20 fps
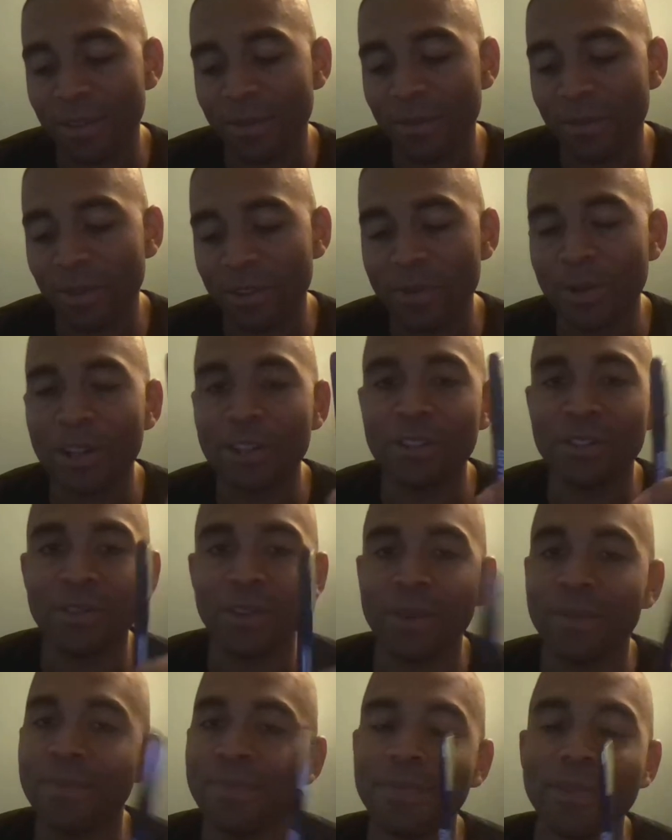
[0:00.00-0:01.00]
especially if
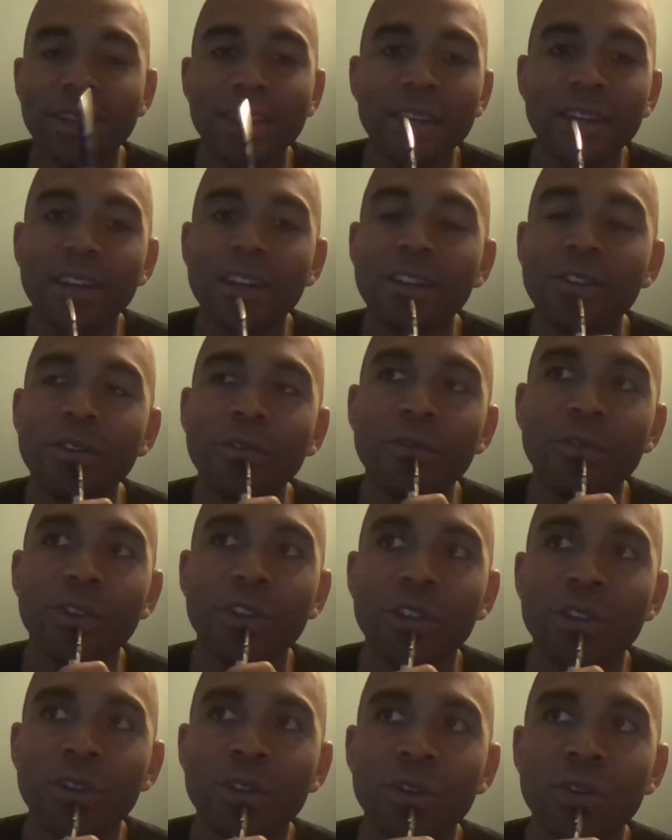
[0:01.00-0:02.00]
I'm known for
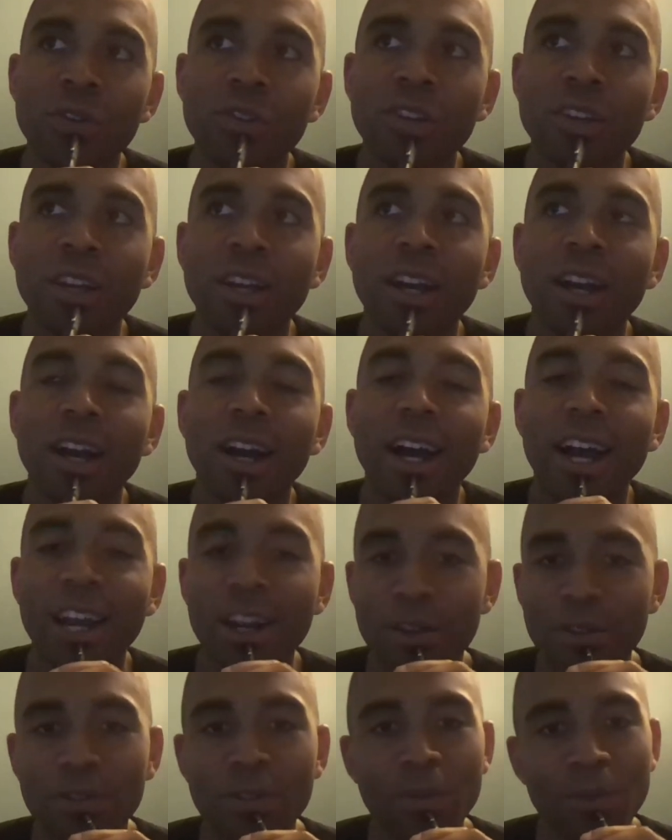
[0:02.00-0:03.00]
years, I
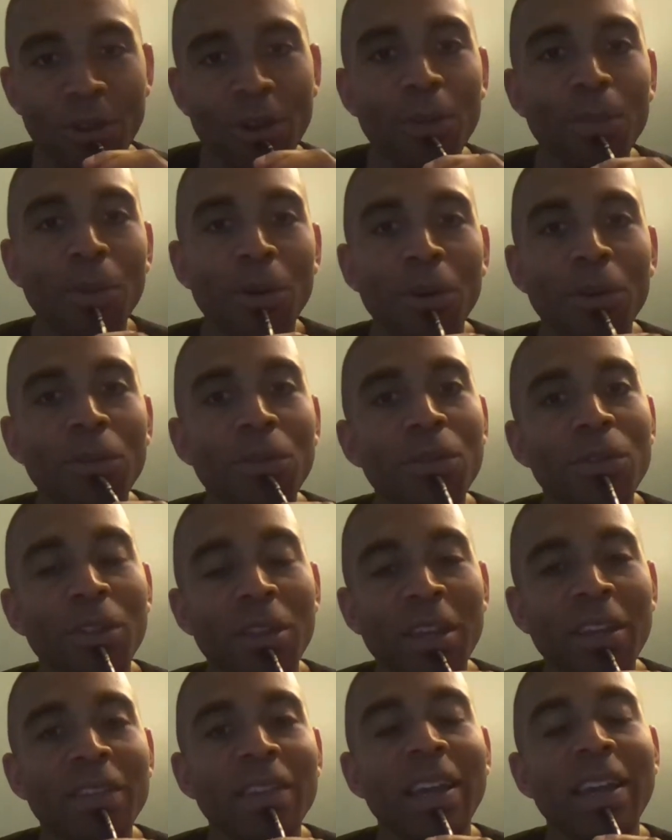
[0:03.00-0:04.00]
know some low blows,
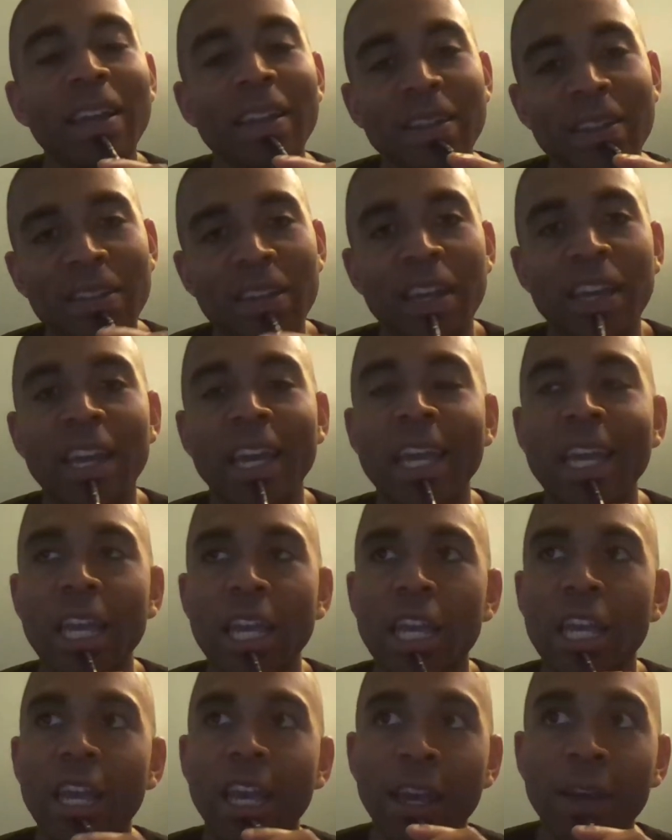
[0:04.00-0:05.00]
things I can say
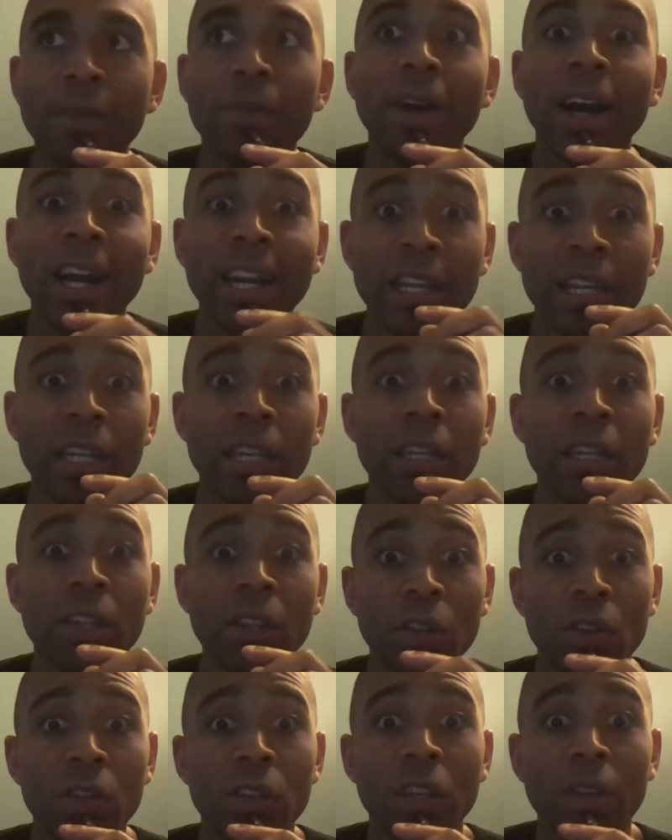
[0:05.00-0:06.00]
if I
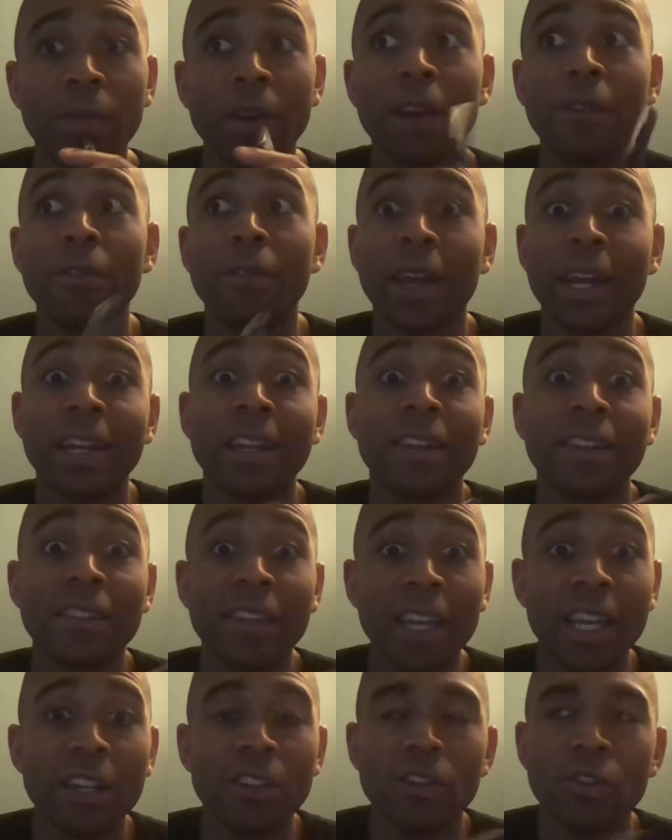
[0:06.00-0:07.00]
feel like I need to
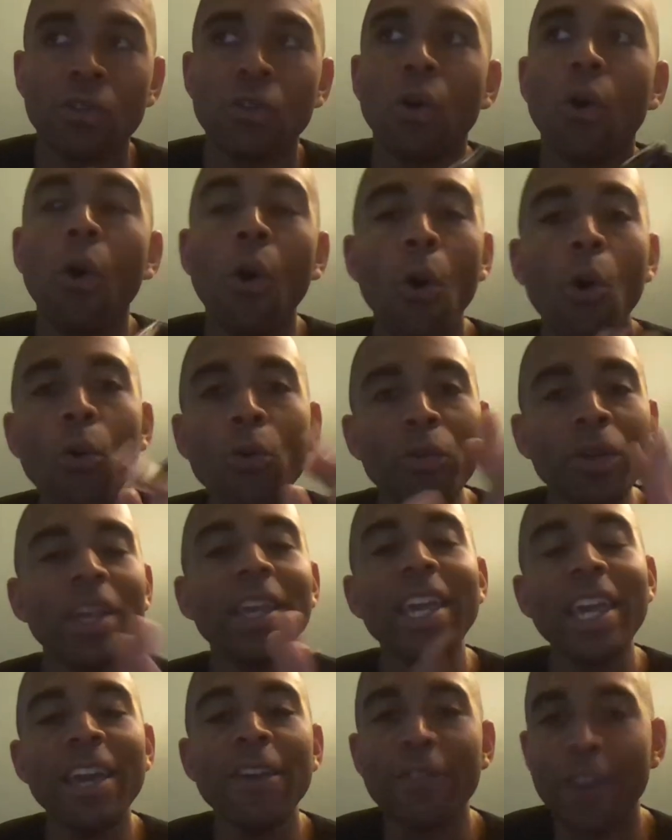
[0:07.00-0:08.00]
say it to you, only
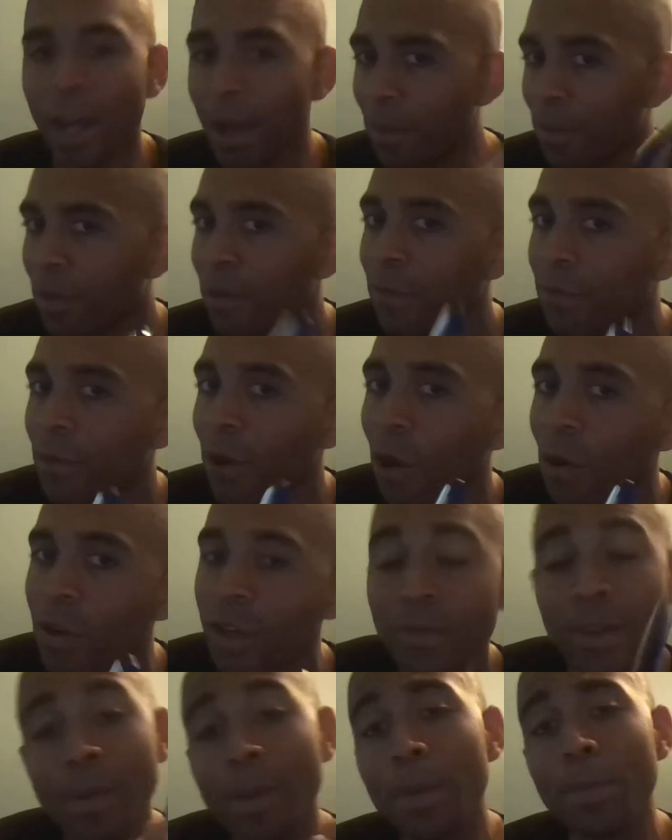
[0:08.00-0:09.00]
if I'm provoked.
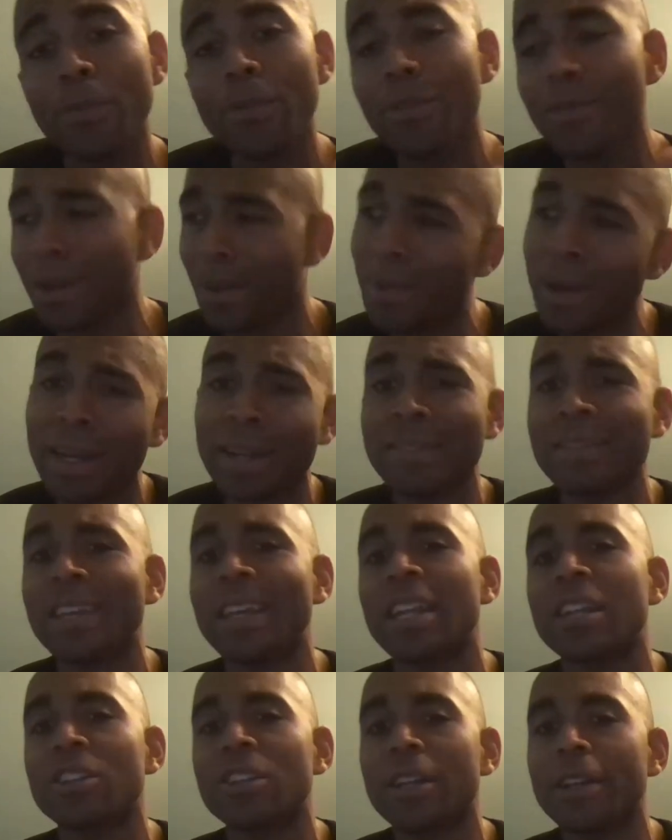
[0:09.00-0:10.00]
If I'm not provoked, I'm not going to say
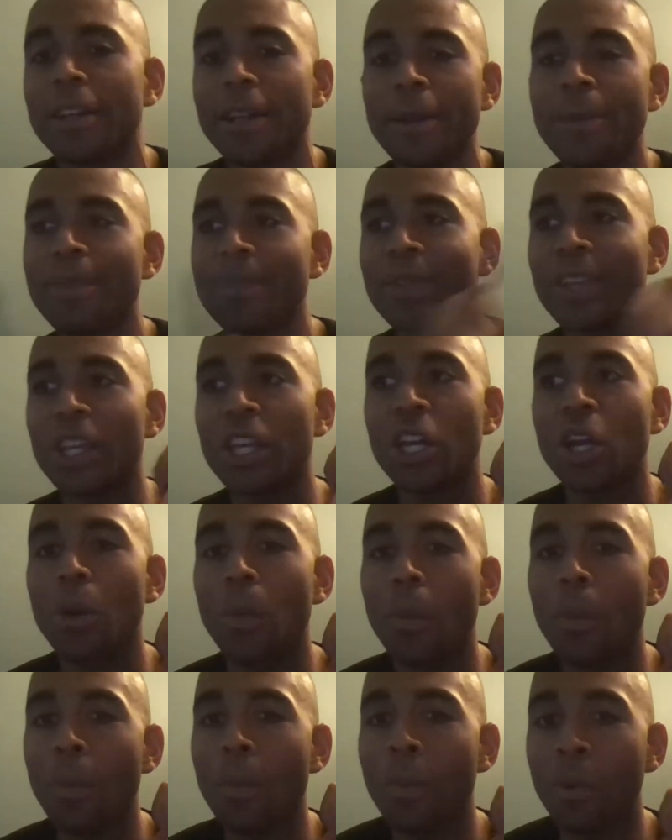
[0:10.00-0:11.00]
that shit.
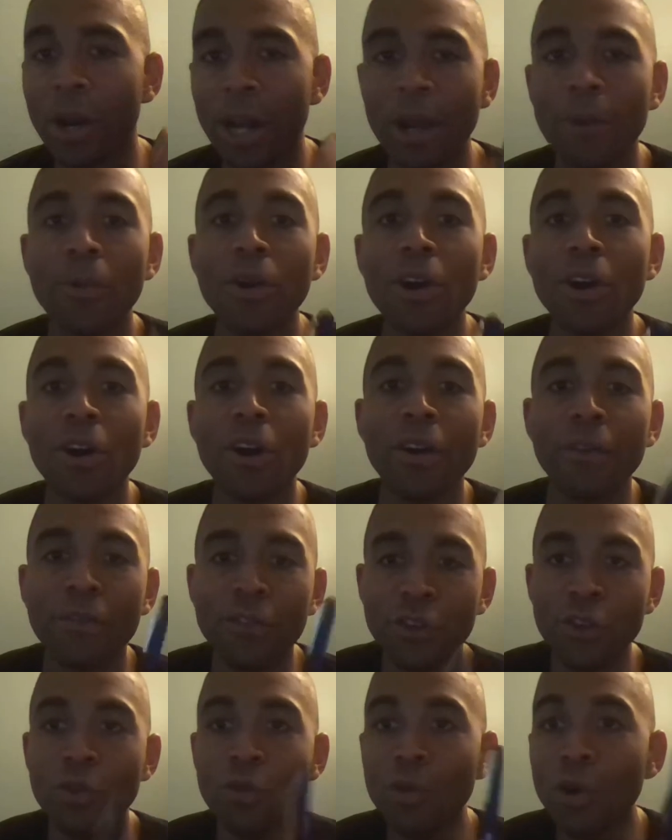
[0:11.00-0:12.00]
But I will if
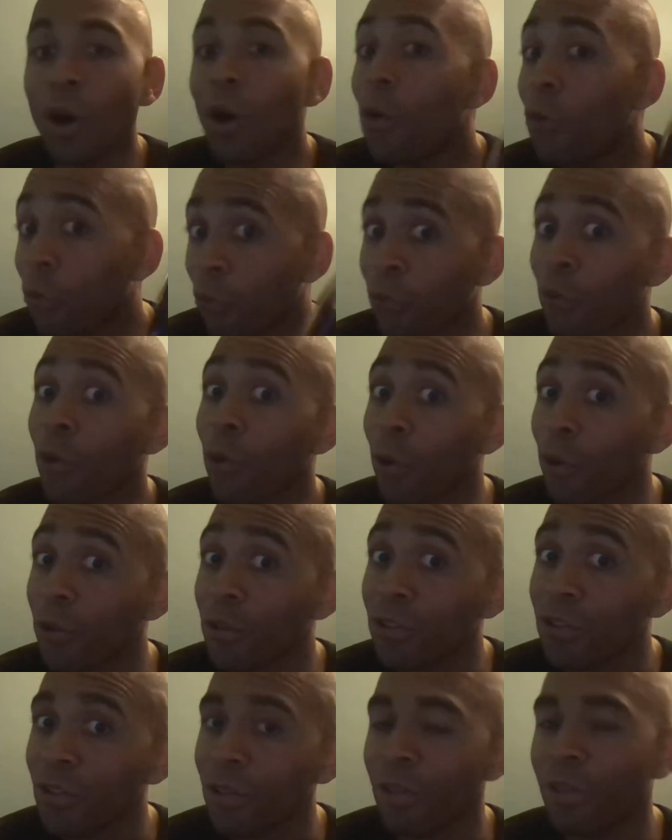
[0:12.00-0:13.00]
you go
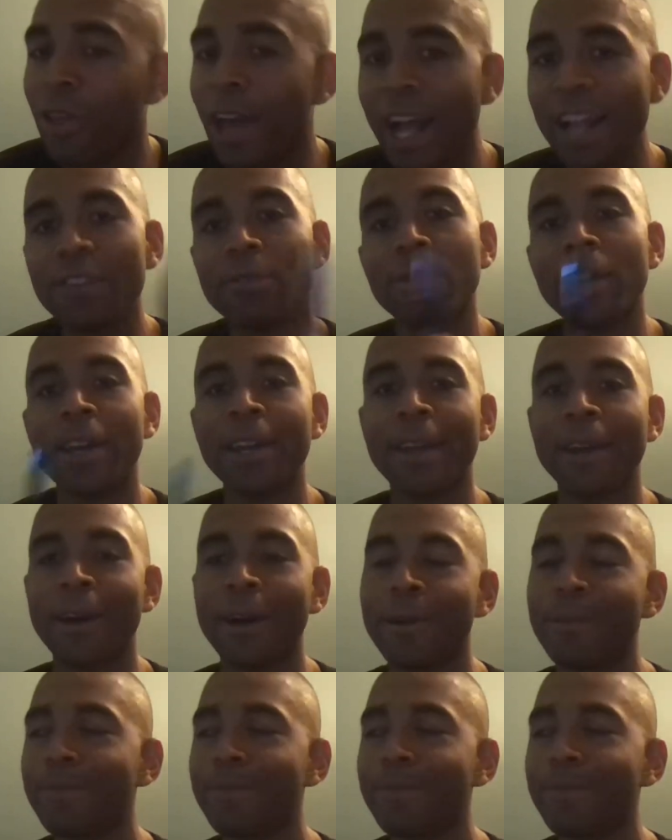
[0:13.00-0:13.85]
first. That's when I go,